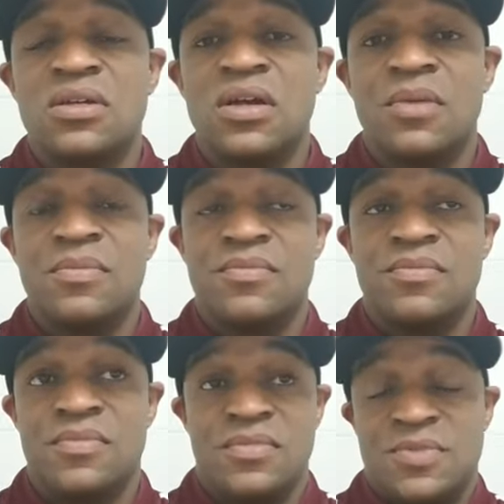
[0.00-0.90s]

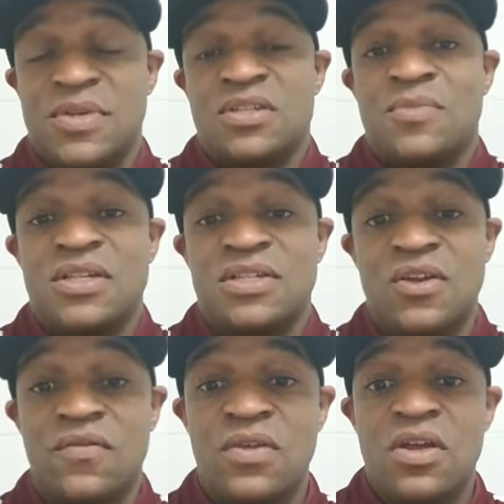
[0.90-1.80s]
um, especially
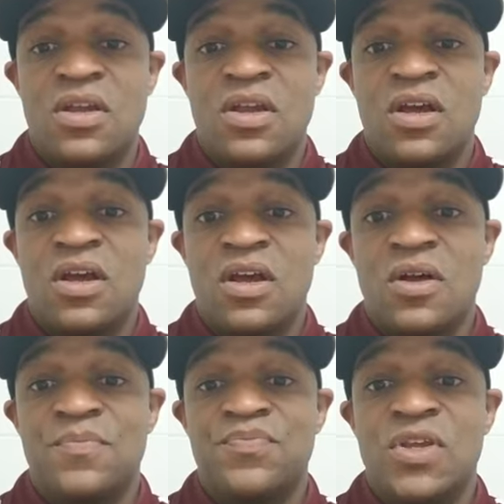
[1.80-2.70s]
myself,
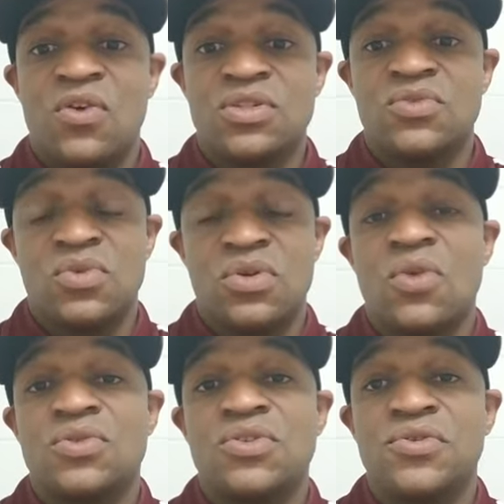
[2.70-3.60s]
um, coaches will
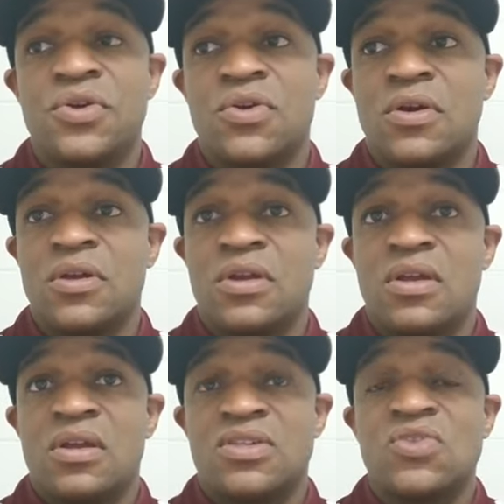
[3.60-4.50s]
go to your
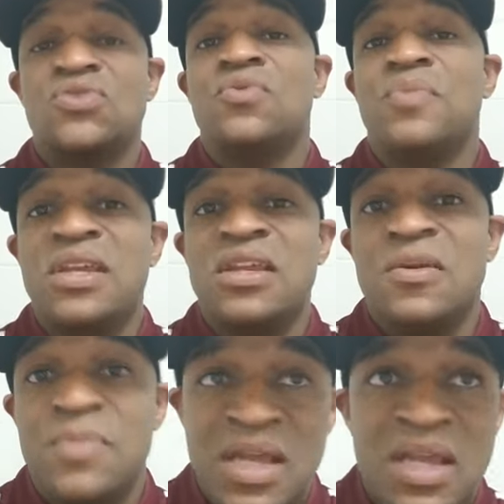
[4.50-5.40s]
social
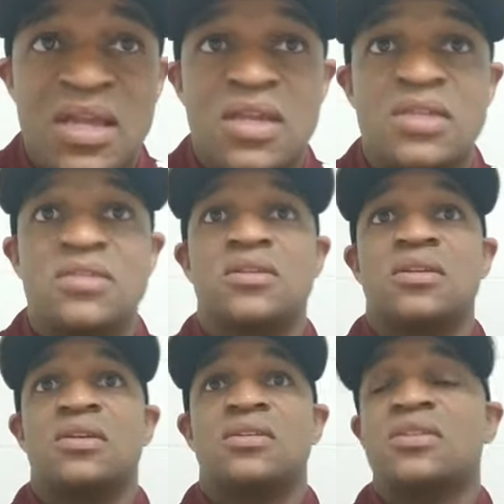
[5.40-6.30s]
media page
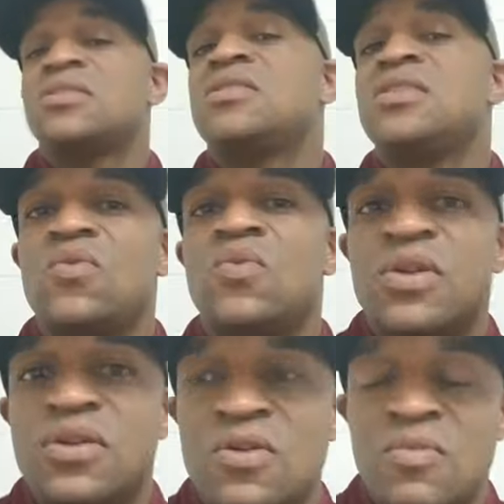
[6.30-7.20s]
to see
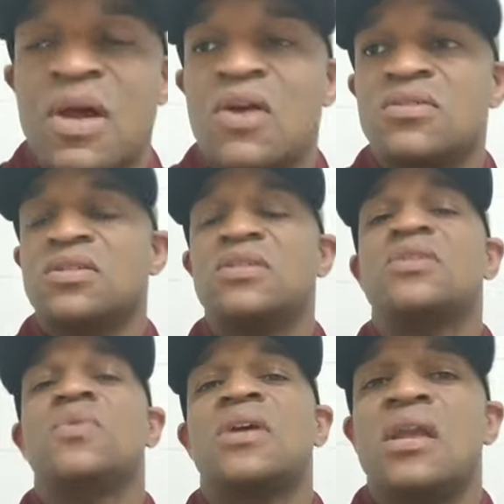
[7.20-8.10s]
what you're about, to
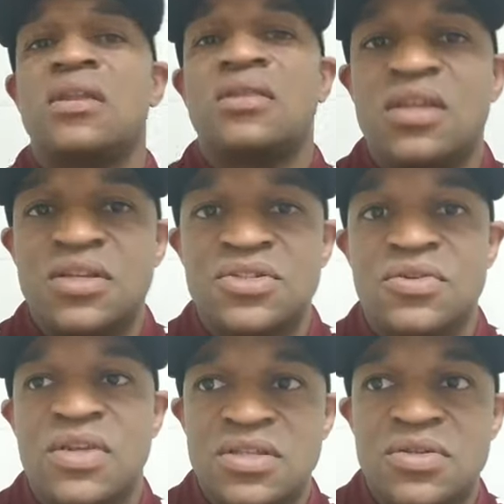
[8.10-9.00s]
see what kind of things you're
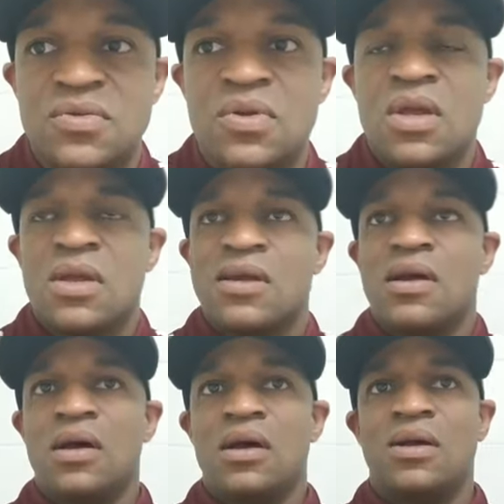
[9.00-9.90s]
into.
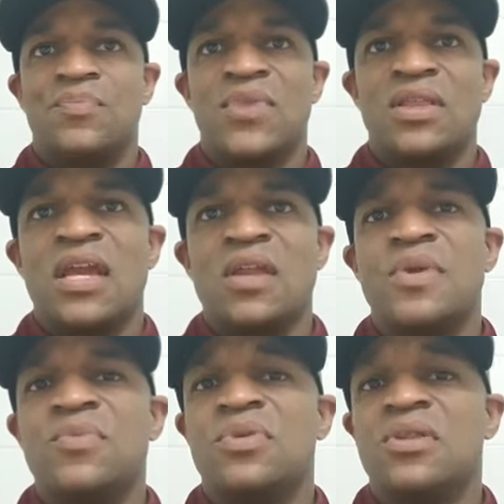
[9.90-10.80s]
Um, a lot of
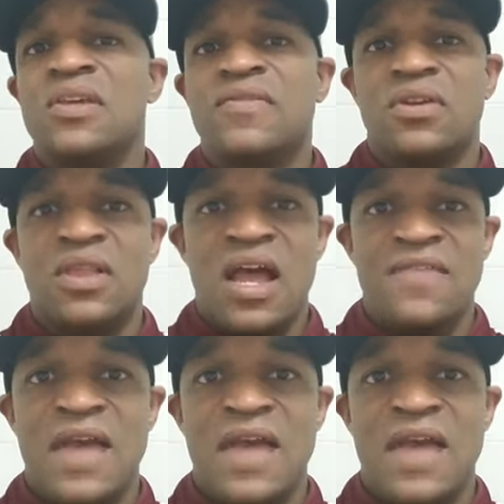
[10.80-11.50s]
people live their life